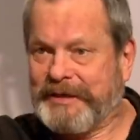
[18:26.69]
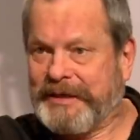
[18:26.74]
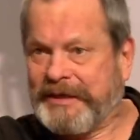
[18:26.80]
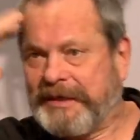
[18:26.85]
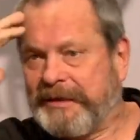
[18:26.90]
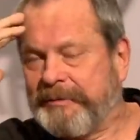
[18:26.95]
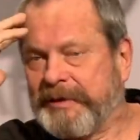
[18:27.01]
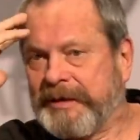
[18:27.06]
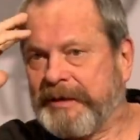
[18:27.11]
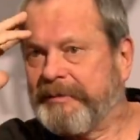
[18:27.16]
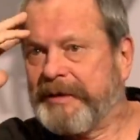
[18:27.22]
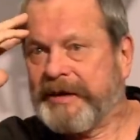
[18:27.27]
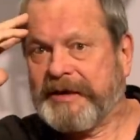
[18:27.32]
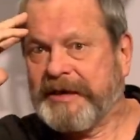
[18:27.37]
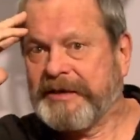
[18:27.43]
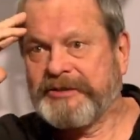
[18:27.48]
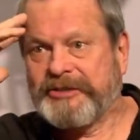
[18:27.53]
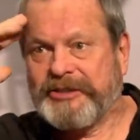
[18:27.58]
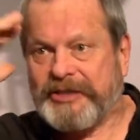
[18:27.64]
really be about
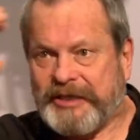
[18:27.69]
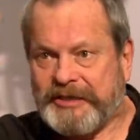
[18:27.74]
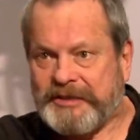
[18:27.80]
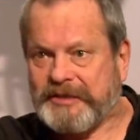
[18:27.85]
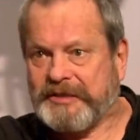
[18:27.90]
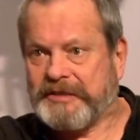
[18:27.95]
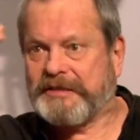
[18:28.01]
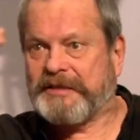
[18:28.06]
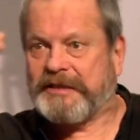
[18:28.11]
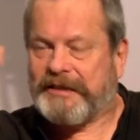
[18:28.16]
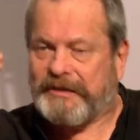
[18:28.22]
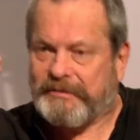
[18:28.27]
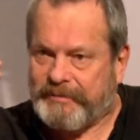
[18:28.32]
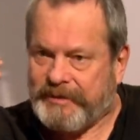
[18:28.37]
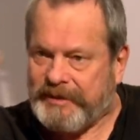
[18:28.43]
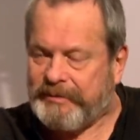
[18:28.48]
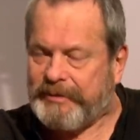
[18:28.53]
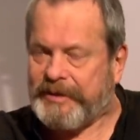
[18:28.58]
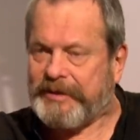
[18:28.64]
injustice. They can
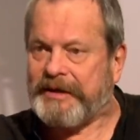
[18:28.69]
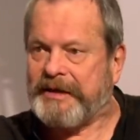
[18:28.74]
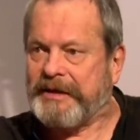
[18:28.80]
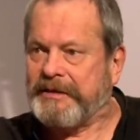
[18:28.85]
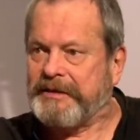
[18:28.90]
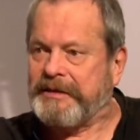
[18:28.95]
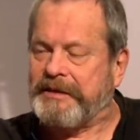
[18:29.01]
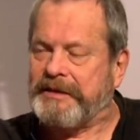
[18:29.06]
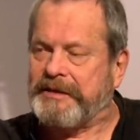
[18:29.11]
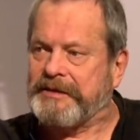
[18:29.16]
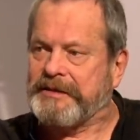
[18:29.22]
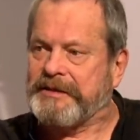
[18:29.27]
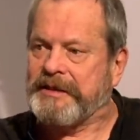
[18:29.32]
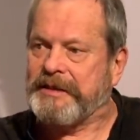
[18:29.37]
be about ideas.